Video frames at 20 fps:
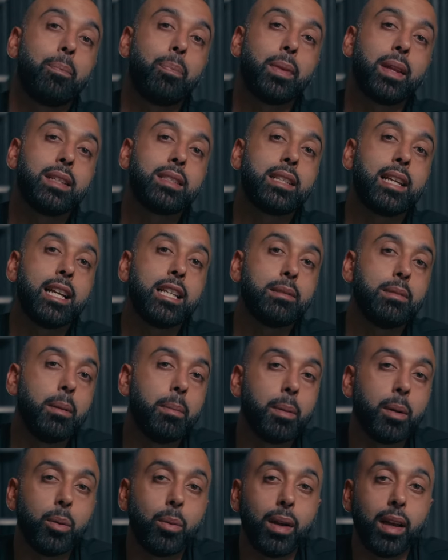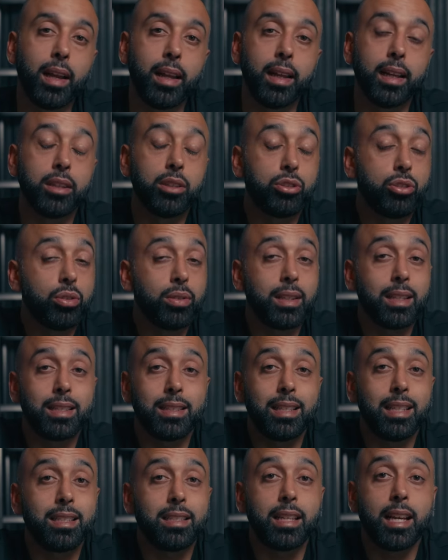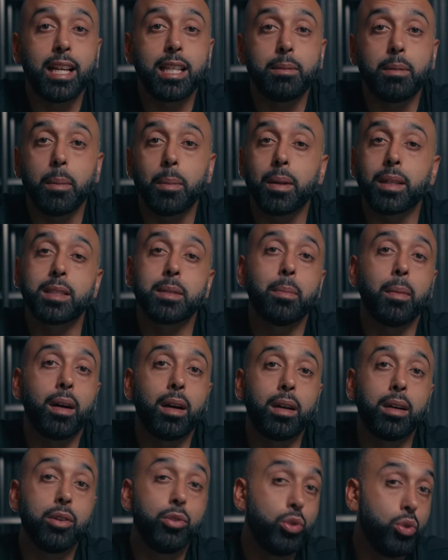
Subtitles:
It scares people away. And the truth is, these days people are smart.